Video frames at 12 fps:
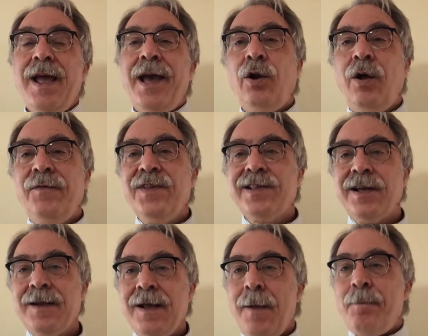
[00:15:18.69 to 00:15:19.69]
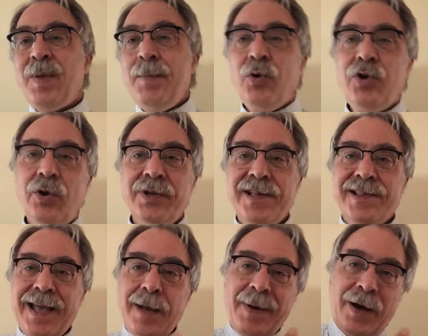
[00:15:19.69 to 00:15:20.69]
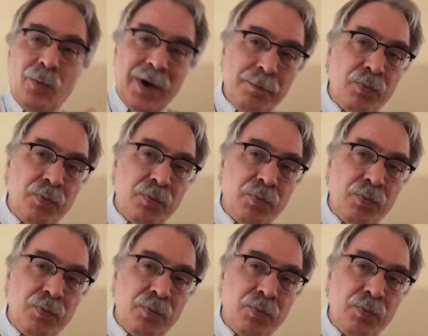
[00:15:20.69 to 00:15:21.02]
And all of a sudden, people could only say about one